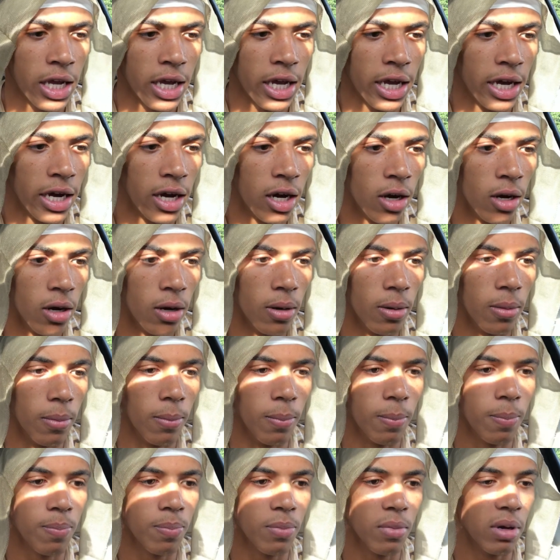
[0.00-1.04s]

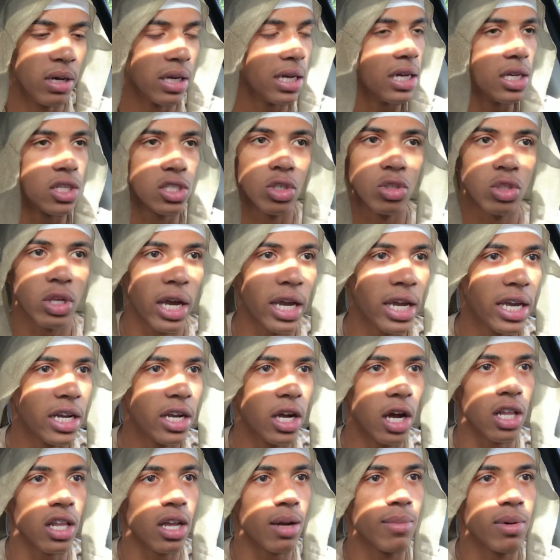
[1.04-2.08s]
And but yeah, as soon as I hit it,
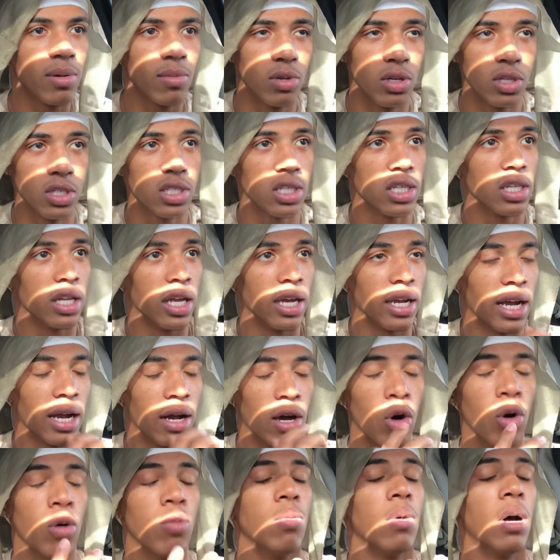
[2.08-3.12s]
all I remember is seeing like
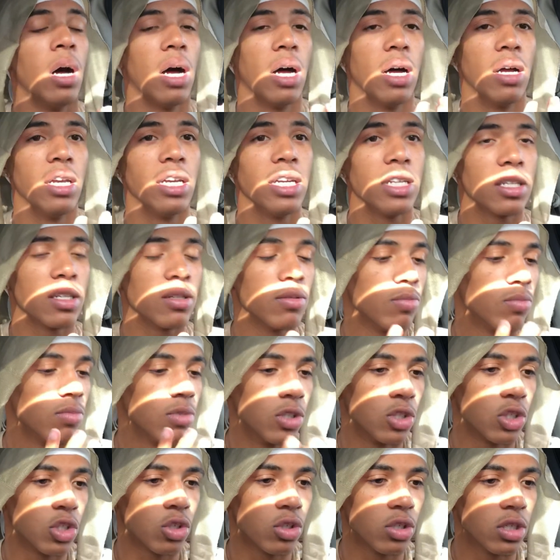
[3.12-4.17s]
I hit
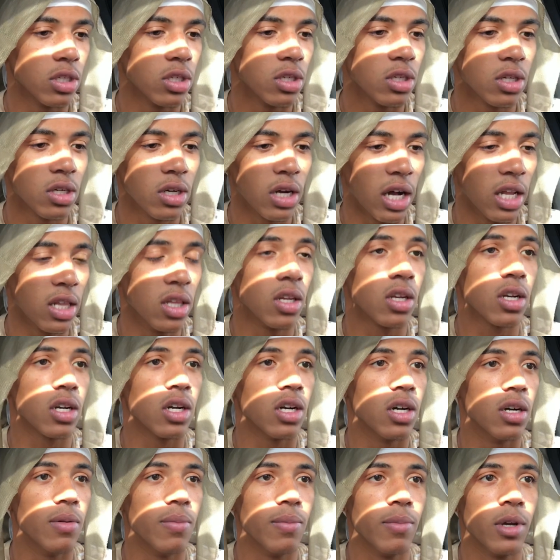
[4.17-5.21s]
the tree. I look
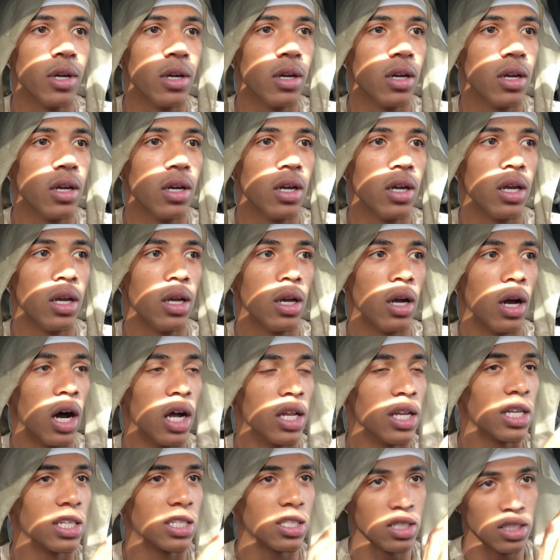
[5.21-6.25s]
up.
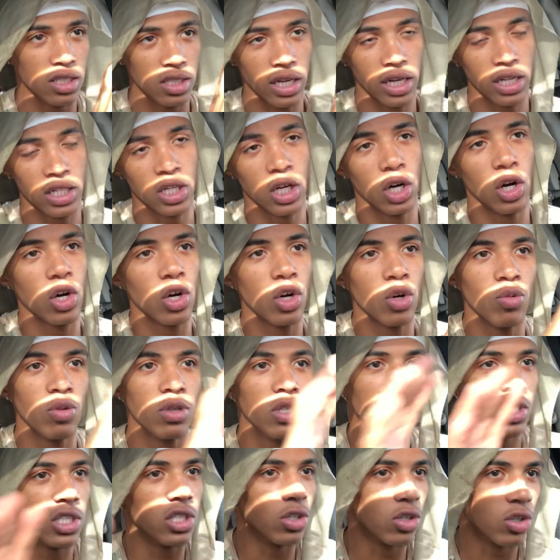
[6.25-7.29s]
All I see is like the whole
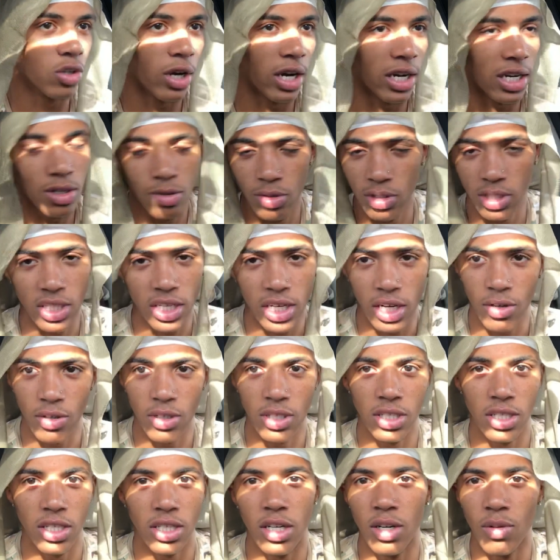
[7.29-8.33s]
windshield cracked. It was
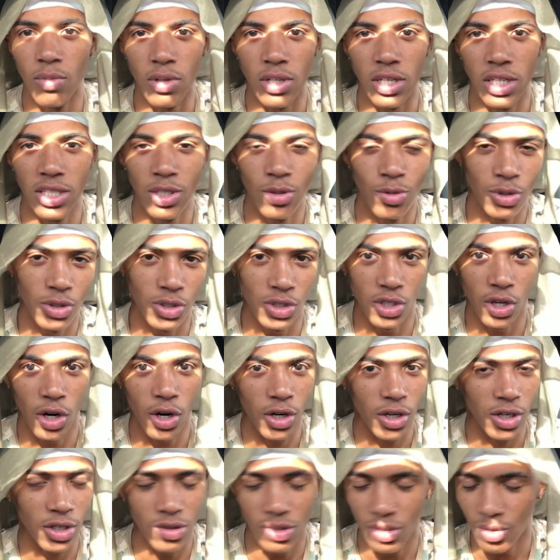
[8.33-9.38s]
scary as hell because it was
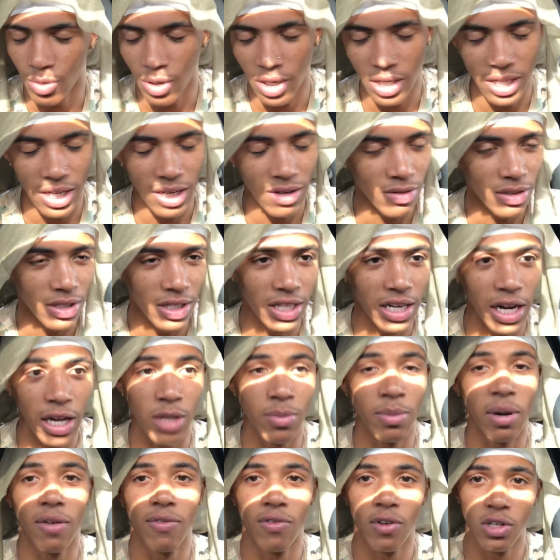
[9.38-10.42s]
dark, it was raining, everything. That
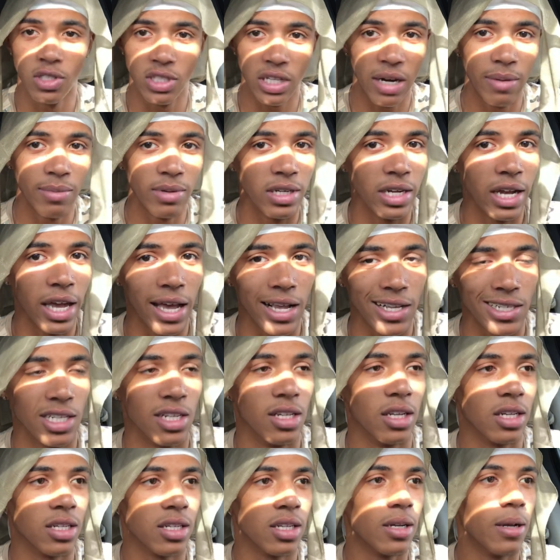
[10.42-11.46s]
was my first time being in an
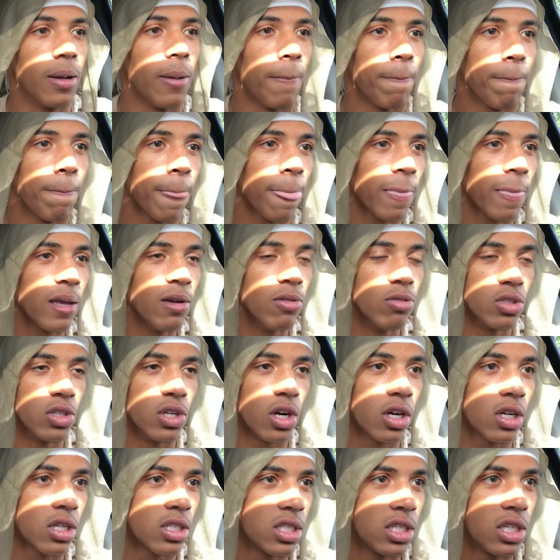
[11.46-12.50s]
accident like that. It was
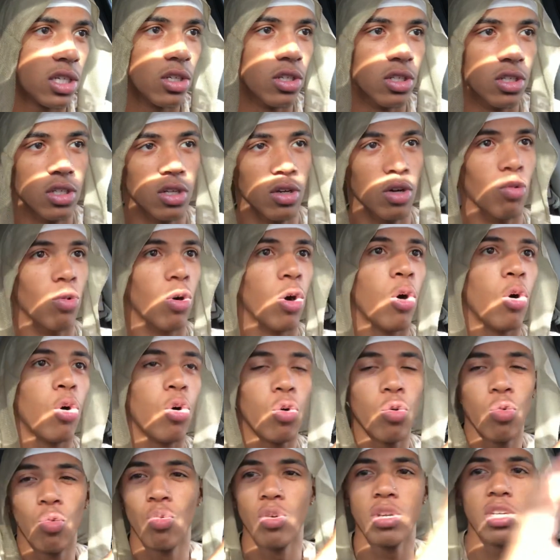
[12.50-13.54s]
dark as hell. The
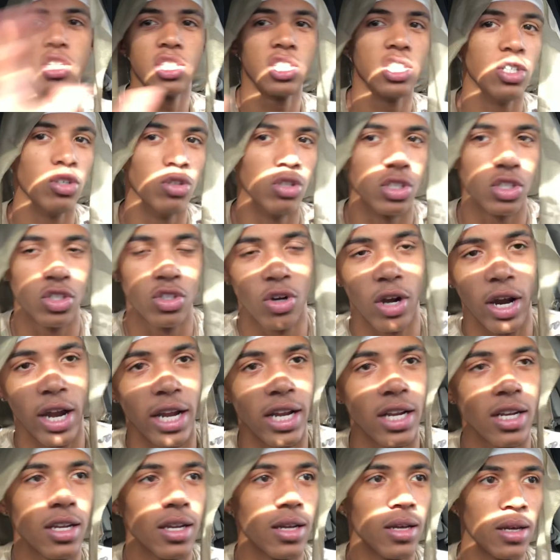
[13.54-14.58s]
whole windshield is
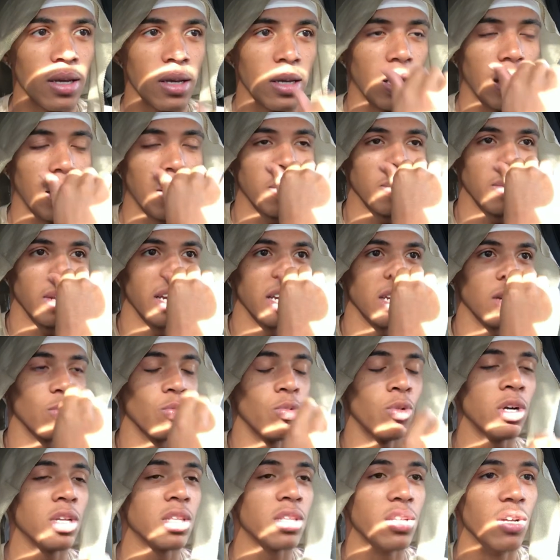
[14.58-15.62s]
cracked. I'm like,
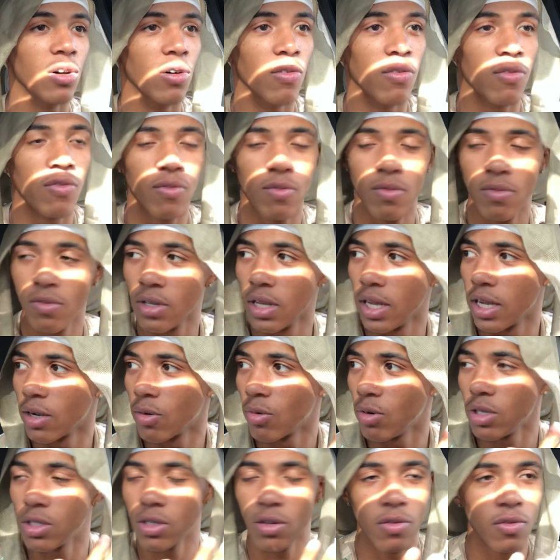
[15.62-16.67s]
what the
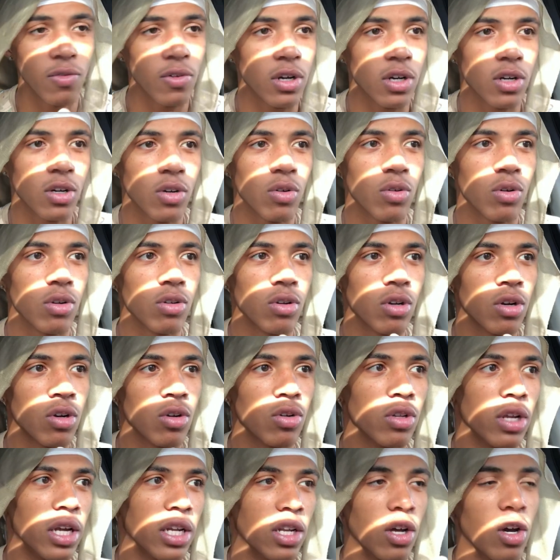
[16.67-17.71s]
fuck going
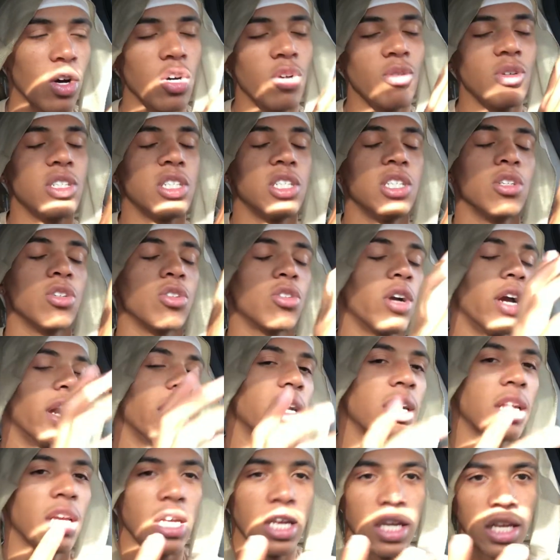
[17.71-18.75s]
on? Like the whole windshield
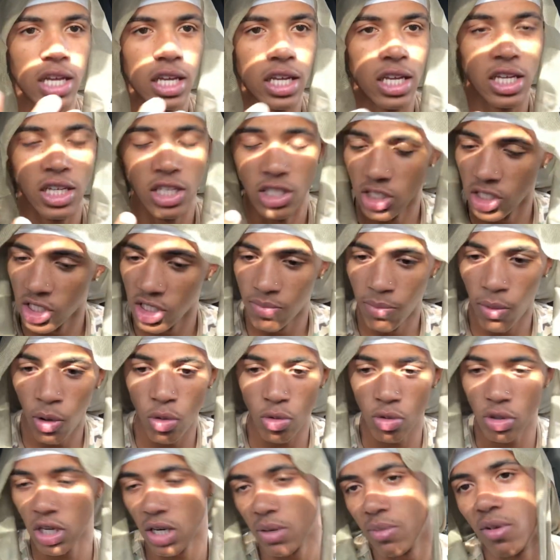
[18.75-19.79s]
cracked. It's
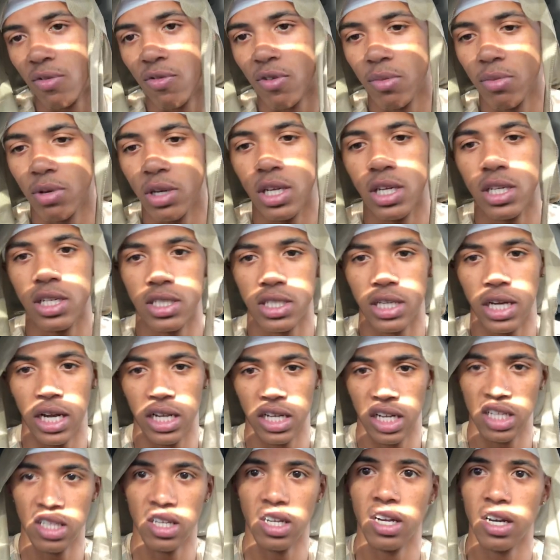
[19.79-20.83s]
smoke coming from the inside,
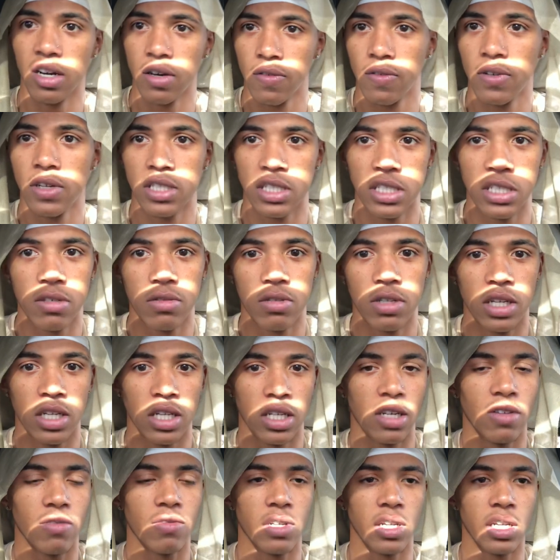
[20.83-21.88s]
like the air vents and
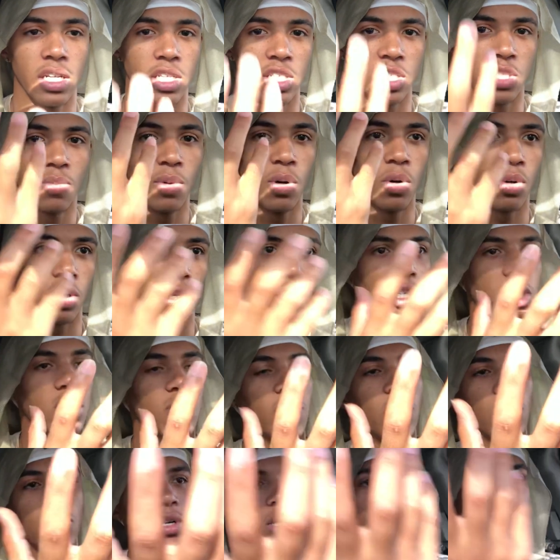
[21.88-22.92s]
everything is smoke, and it's
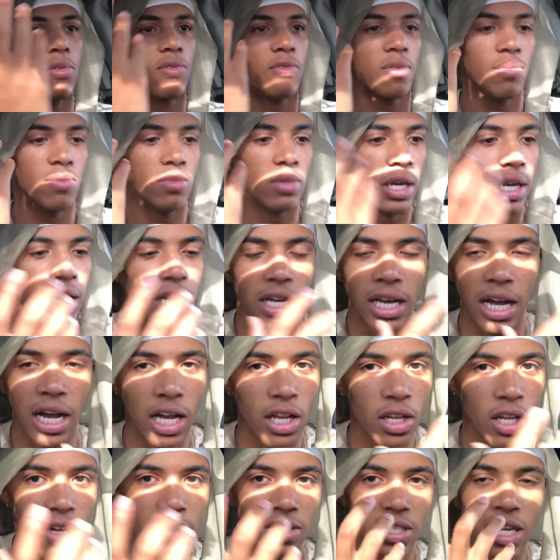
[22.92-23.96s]
smoke coming from, like,
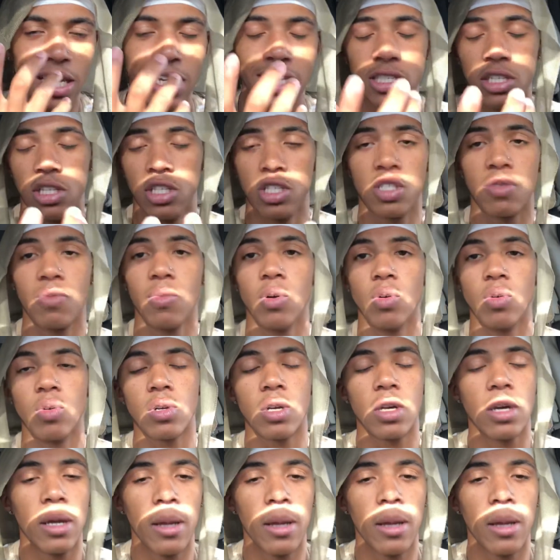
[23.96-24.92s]
all I taste is smoke.